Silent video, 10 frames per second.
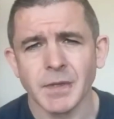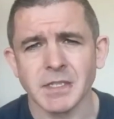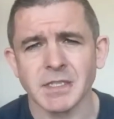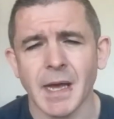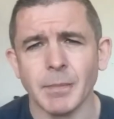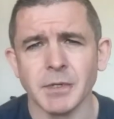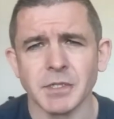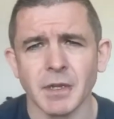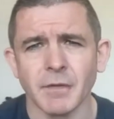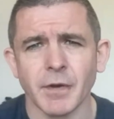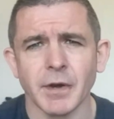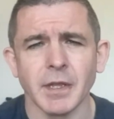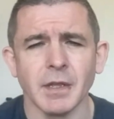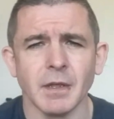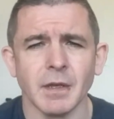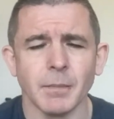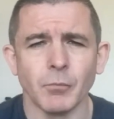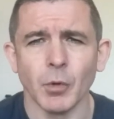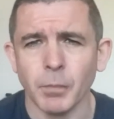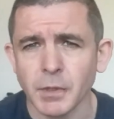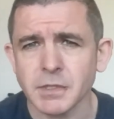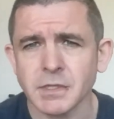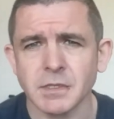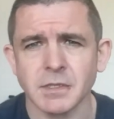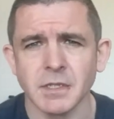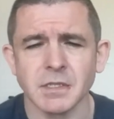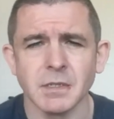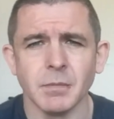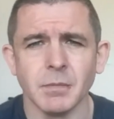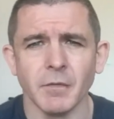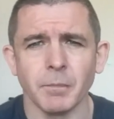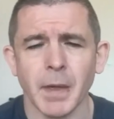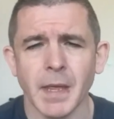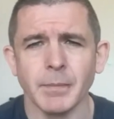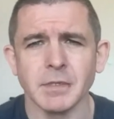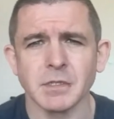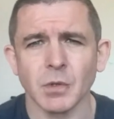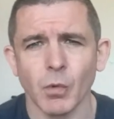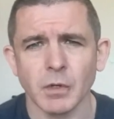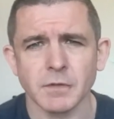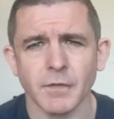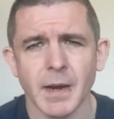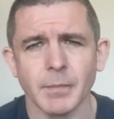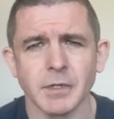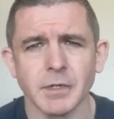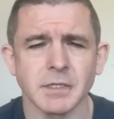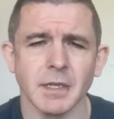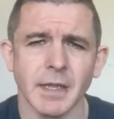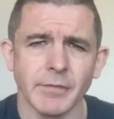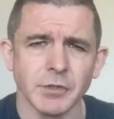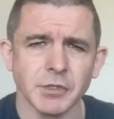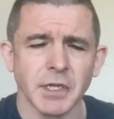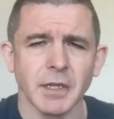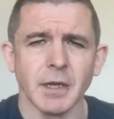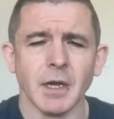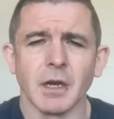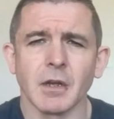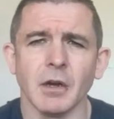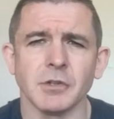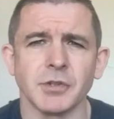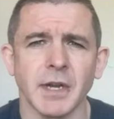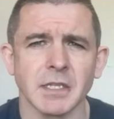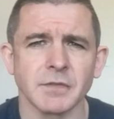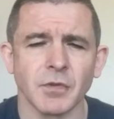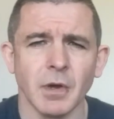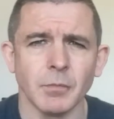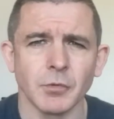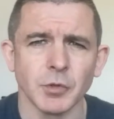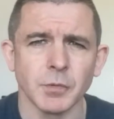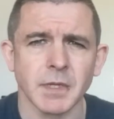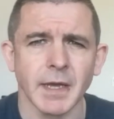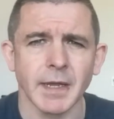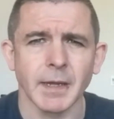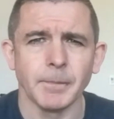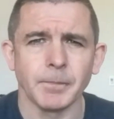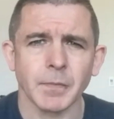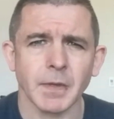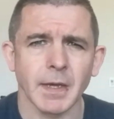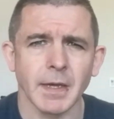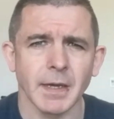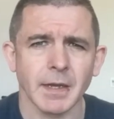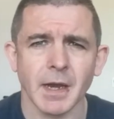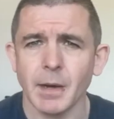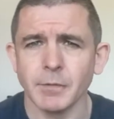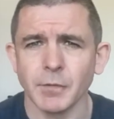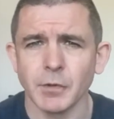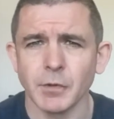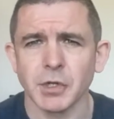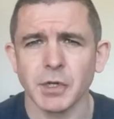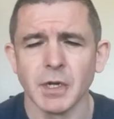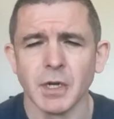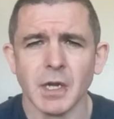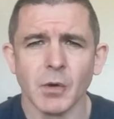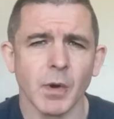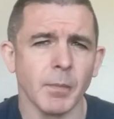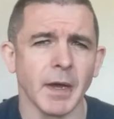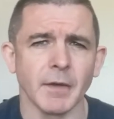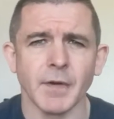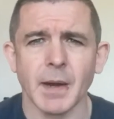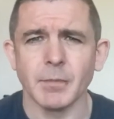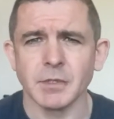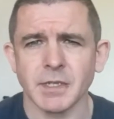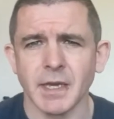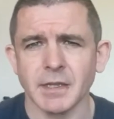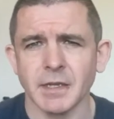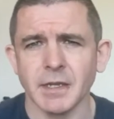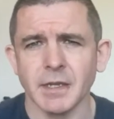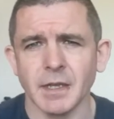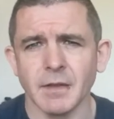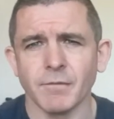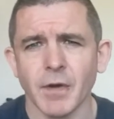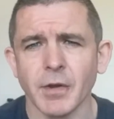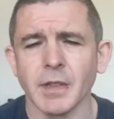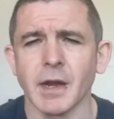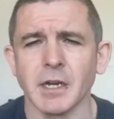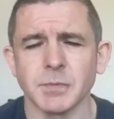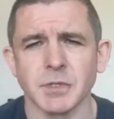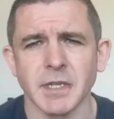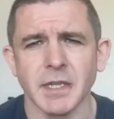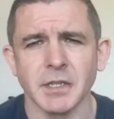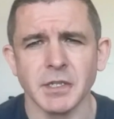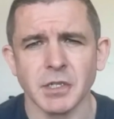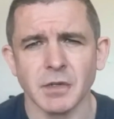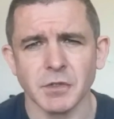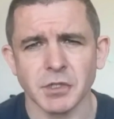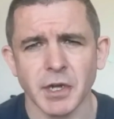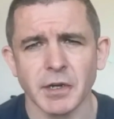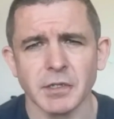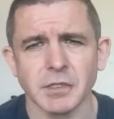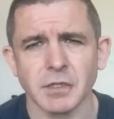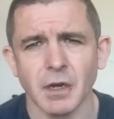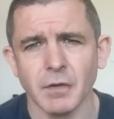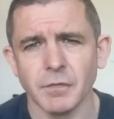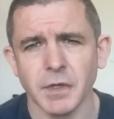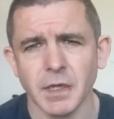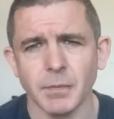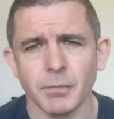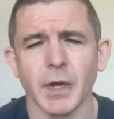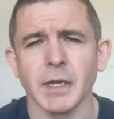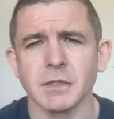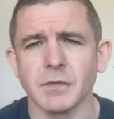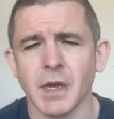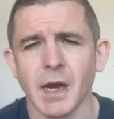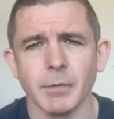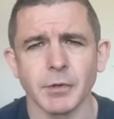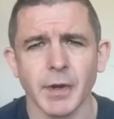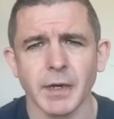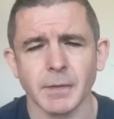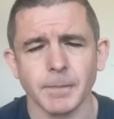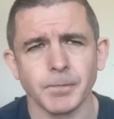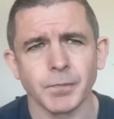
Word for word: established a very robust system of payments towards farmers, leveraging contracts from groups like uh, Carbon Future, whereby farmers get a very large percentage of the shares of the price of the carbon credit.